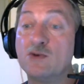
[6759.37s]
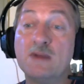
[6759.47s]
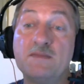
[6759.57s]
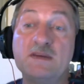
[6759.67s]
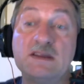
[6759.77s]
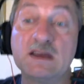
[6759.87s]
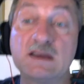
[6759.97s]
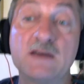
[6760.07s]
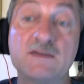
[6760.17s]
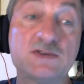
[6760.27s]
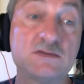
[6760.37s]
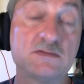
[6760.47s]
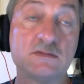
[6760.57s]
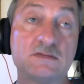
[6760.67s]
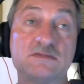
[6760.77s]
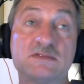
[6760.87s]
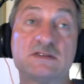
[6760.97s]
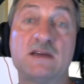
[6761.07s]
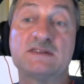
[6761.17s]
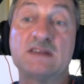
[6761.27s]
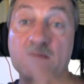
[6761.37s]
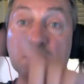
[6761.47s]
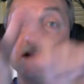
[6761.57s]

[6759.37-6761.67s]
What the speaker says: maybe they have some,